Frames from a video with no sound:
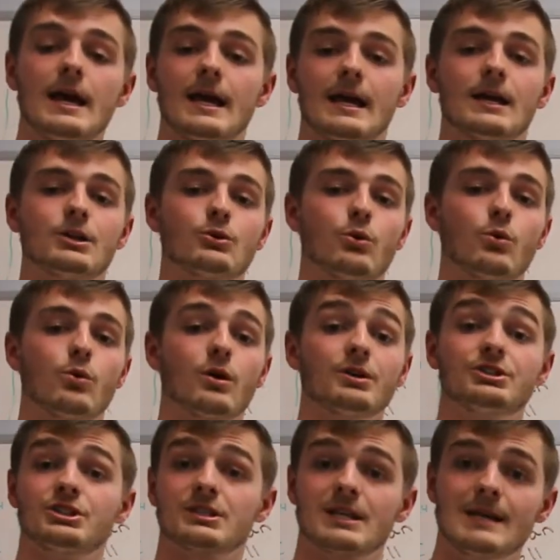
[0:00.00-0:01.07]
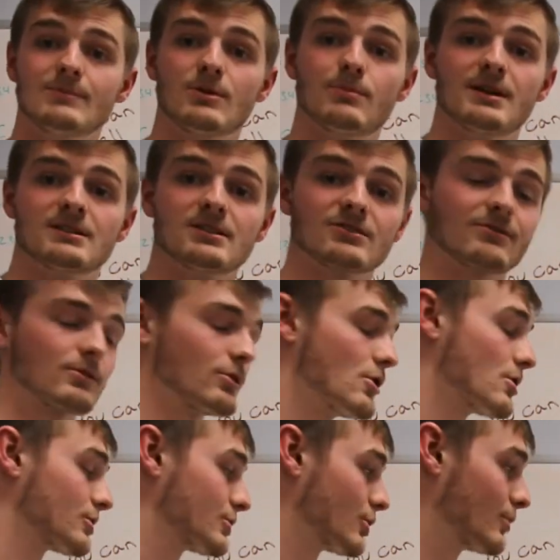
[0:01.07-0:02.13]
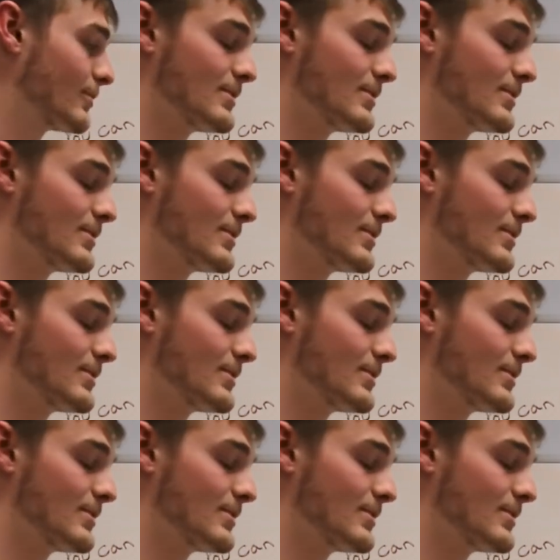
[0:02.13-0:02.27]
and or just keep the business for long term